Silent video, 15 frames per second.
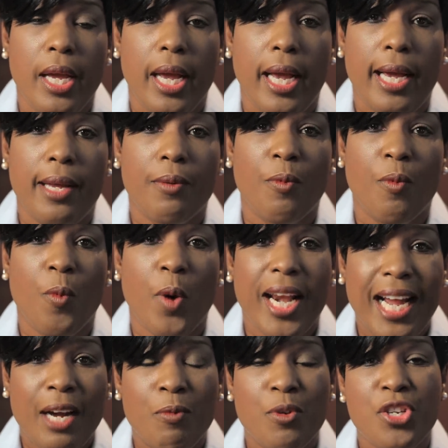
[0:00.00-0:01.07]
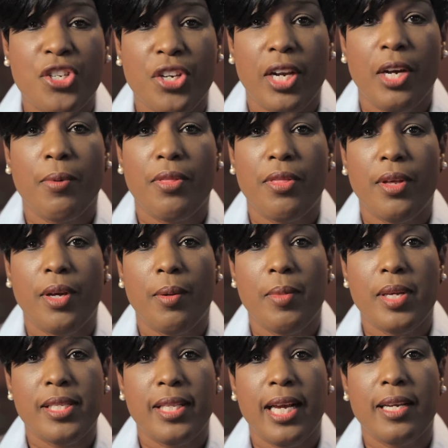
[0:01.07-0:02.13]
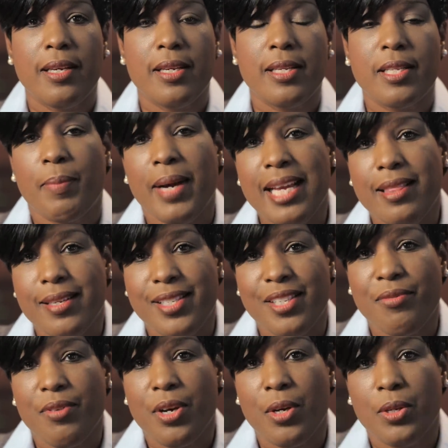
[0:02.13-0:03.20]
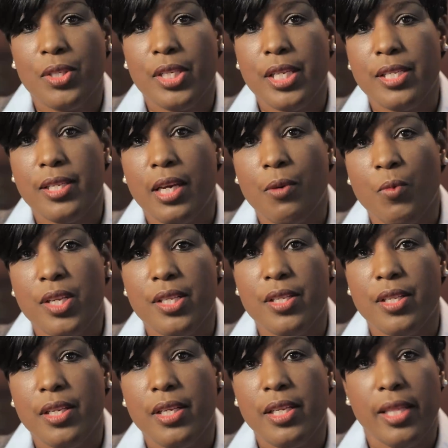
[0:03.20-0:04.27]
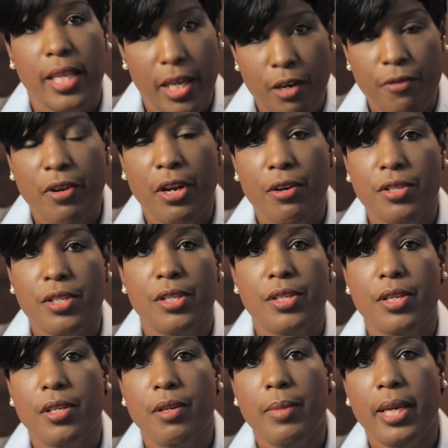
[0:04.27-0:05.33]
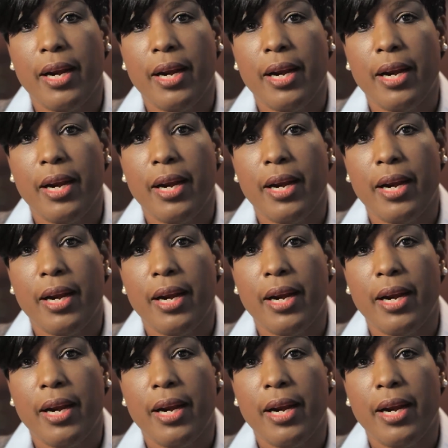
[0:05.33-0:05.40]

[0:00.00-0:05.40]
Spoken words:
And what I will share with them is that despite the difficulties that we see in the healthcare system,